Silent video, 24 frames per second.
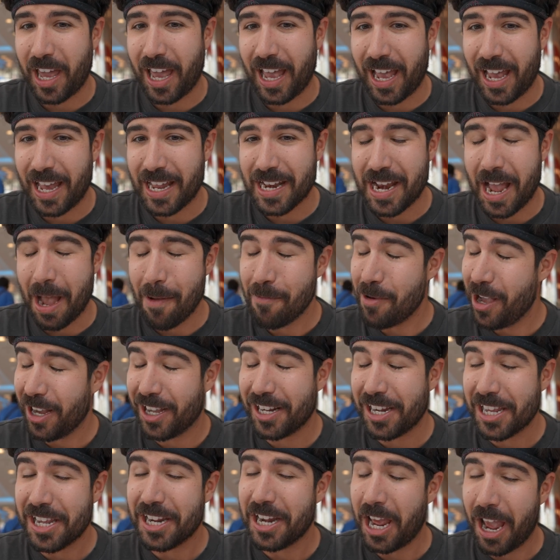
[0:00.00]
and I'm not
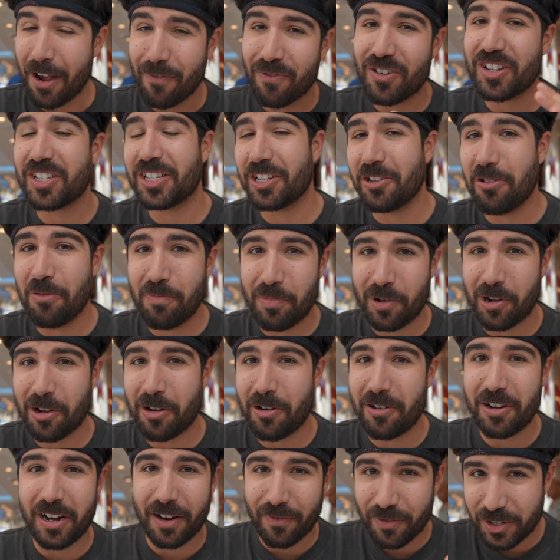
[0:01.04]
gonna eat every single
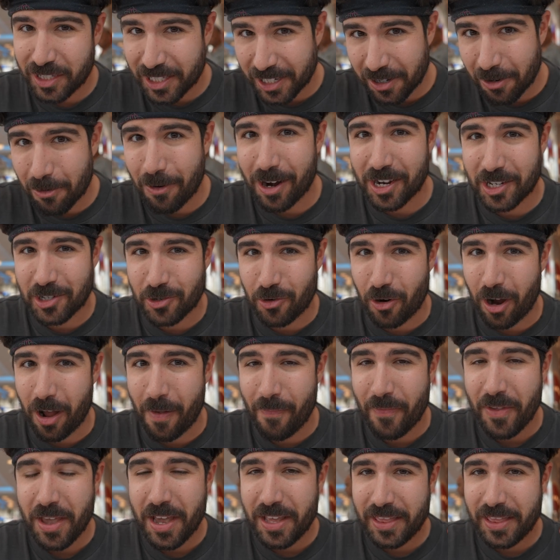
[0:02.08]
burger at every single restaurant.